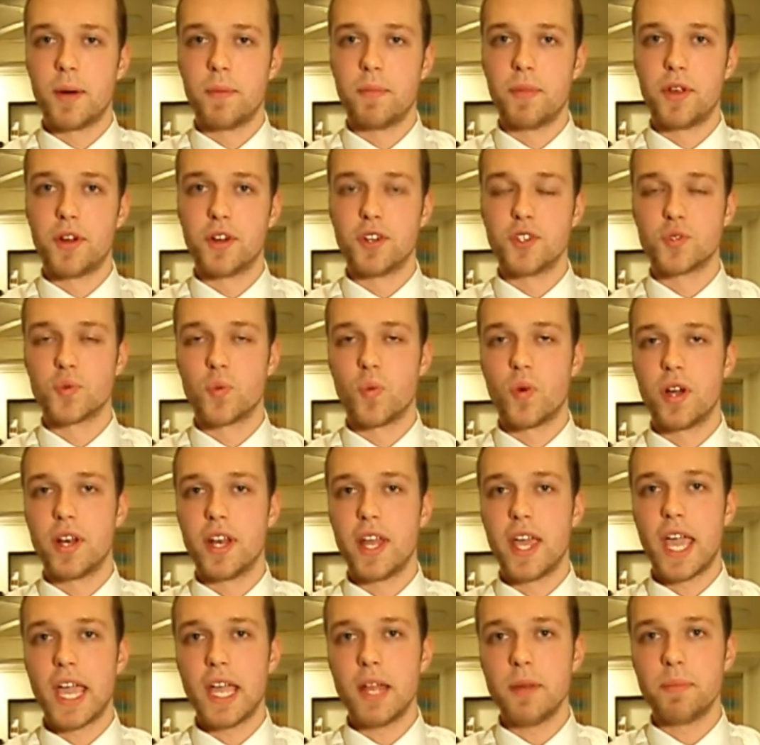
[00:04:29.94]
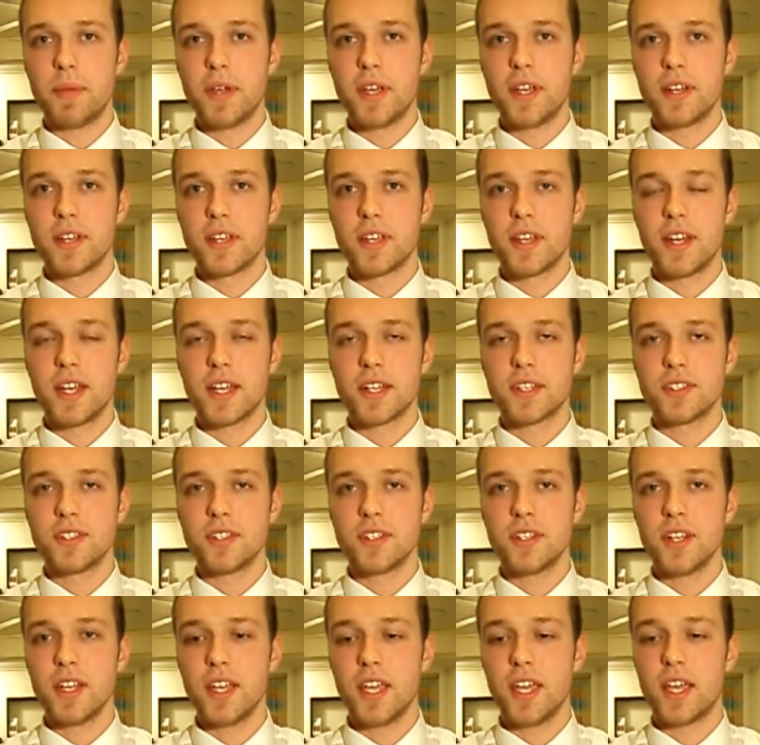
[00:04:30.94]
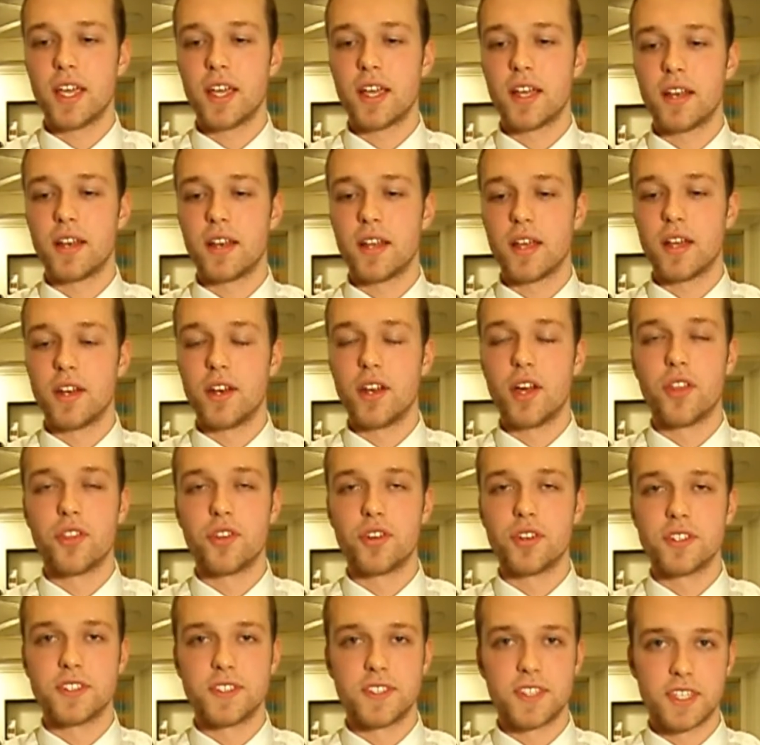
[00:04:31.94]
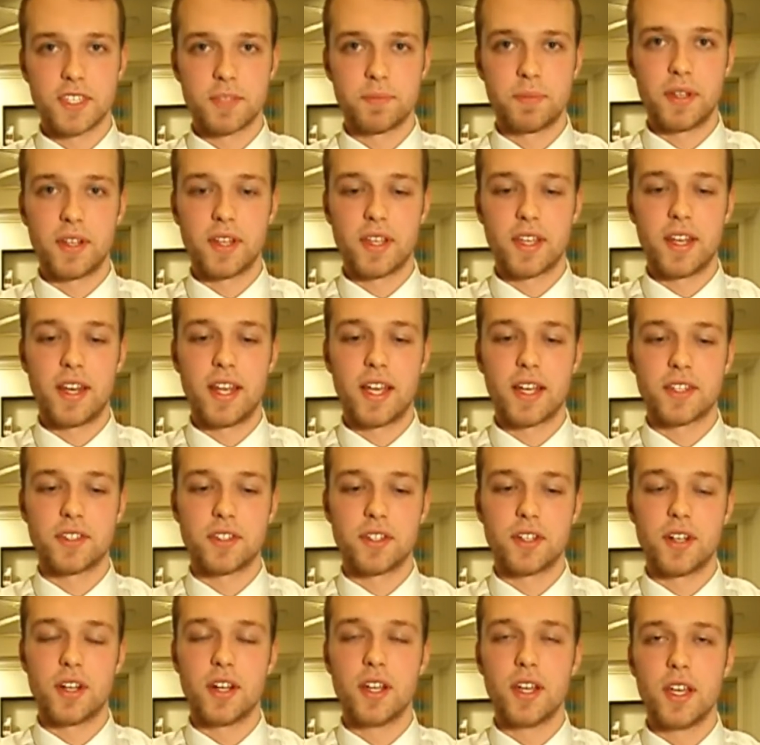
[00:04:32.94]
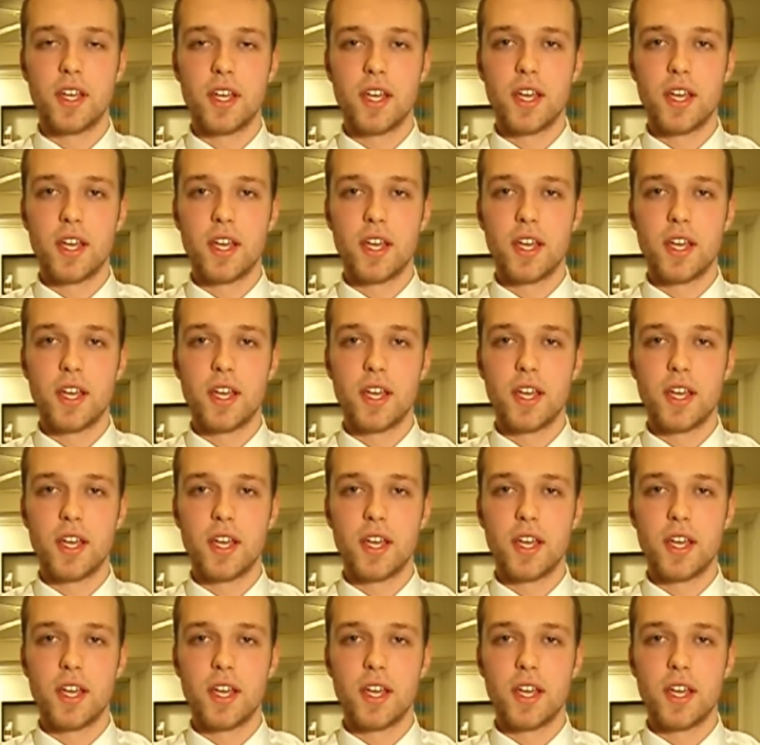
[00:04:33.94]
there is one 8-pin connector and another 6-pin connector